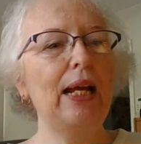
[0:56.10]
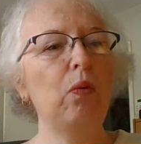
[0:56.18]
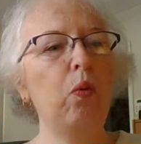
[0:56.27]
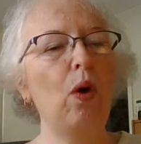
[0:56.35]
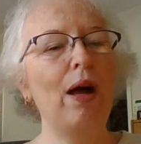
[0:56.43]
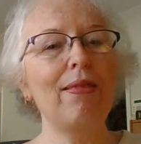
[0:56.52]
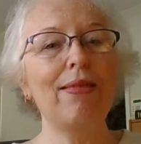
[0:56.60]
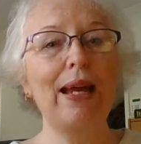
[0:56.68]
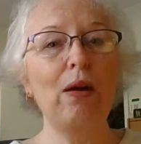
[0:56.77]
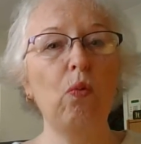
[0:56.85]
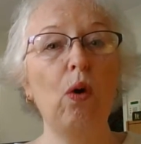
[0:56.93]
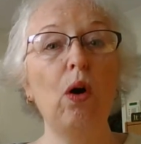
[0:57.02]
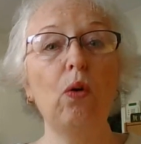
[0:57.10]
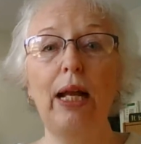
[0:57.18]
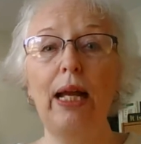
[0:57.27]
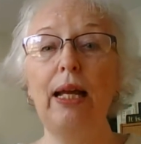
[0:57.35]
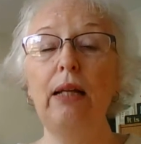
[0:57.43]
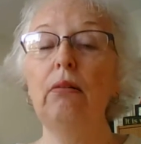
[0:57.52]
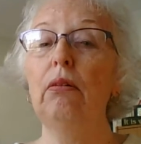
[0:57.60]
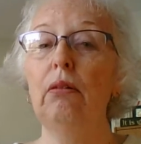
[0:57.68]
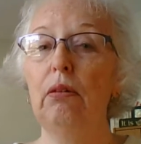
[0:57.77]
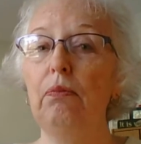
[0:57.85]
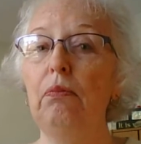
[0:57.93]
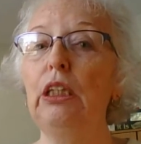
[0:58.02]
what they want, and
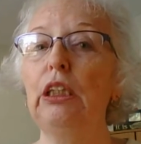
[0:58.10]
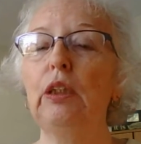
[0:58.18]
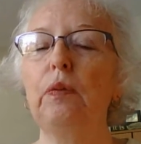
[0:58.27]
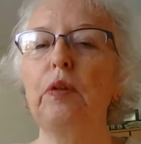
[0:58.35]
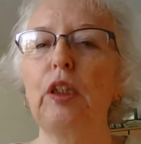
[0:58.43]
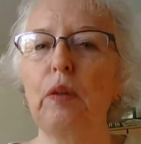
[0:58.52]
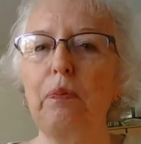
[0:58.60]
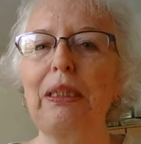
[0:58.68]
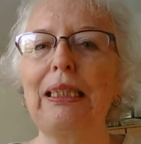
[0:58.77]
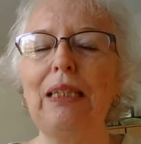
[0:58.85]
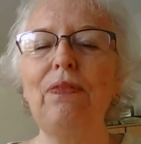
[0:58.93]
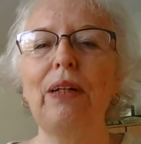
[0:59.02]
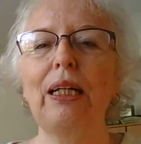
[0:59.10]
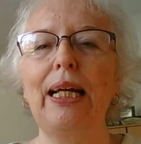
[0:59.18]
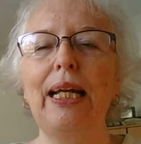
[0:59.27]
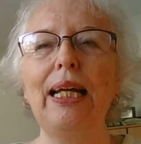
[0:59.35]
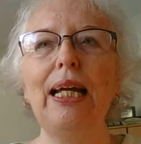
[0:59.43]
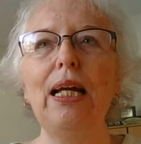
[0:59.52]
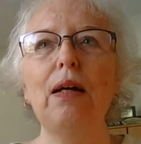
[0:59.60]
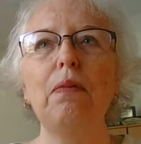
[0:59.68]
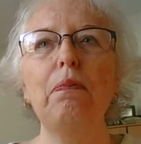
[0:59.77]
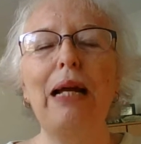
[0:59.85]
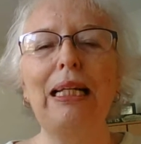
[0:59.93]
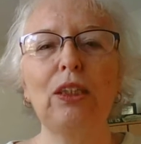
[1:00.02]
most specifically
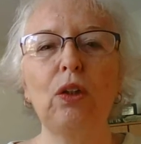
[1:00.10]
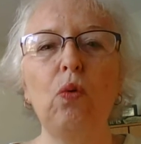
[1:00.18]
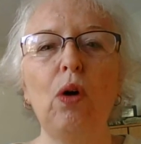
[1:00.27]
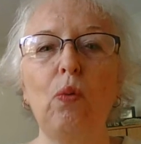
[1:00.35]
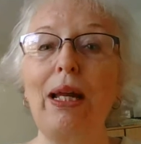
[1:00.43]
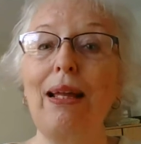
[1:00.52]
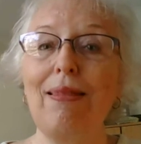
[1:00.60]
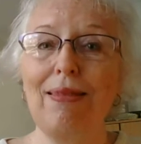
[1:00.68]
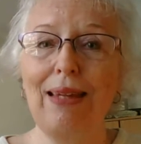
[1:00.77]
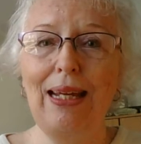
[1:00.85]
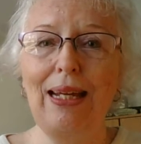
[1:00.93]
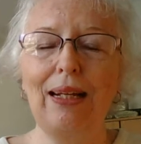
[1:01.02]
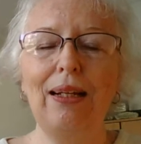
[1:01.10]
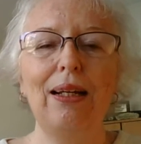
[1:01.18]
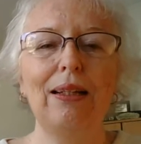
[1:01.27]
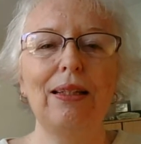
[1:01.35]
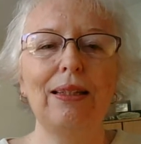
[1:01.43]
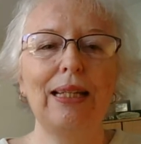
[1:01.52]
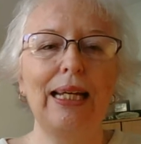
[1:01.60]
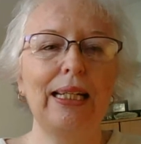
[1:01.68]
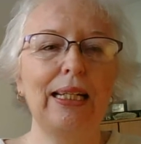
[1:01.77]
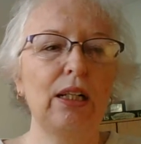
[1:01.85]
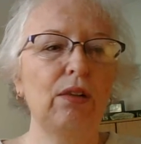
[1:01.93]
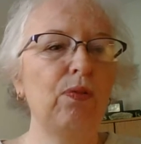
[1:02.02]
based on what we think that they
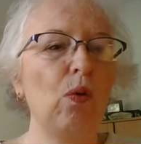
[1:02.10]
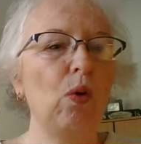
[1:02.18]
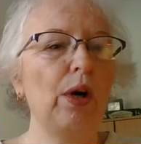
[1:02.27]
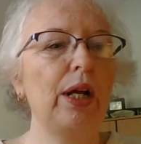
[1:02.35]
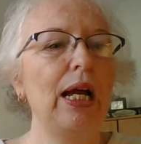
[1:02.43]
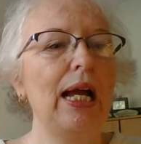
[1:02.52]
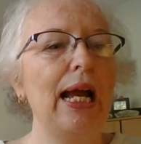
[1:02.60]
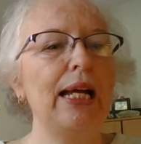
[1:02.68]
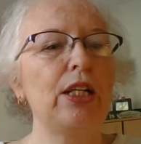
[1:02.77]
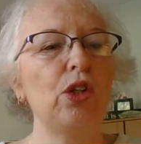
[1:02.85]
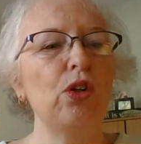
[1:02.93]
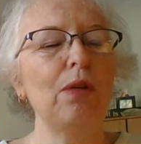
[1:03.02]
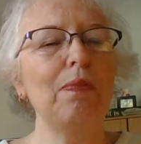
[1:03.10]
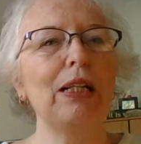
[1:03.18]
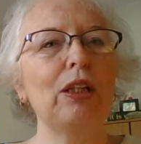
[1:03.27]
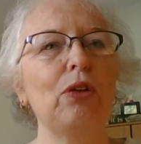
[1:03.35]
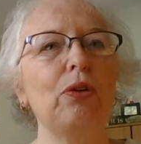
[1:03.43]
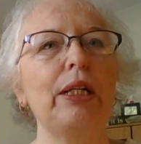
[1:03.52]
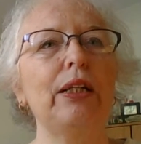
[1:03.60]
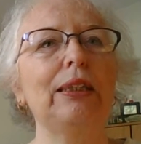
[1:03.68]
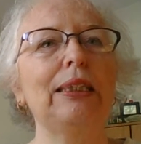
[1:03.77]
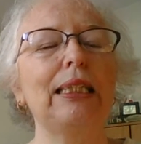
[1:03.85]
can afford. And during my 30 years